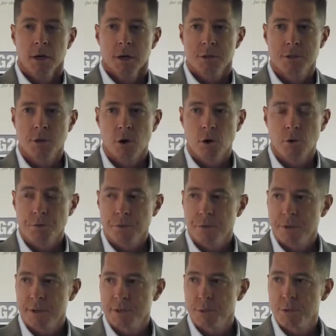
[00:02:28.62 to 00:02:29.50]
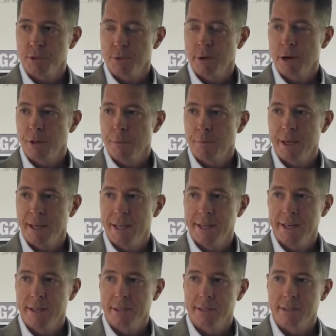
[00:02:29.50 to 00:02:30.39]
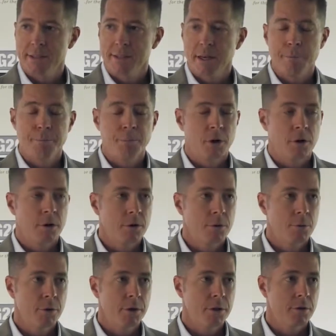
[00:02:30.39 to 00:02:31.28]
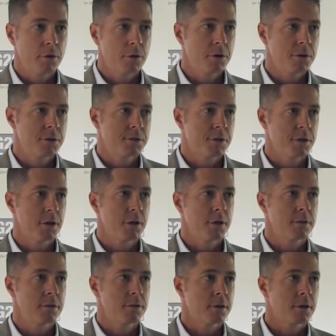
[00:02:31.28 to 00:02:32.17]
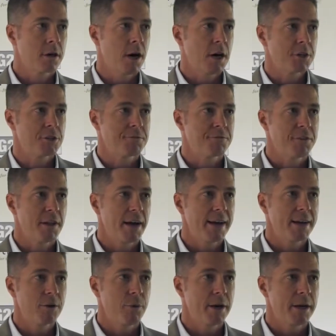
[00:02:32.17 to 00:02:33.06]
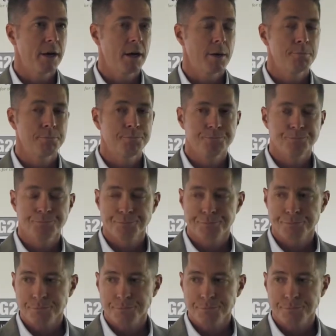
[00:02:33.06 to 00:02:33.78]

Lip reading: So this was around the beginning of December. We were a little concerned, the caution flag went up.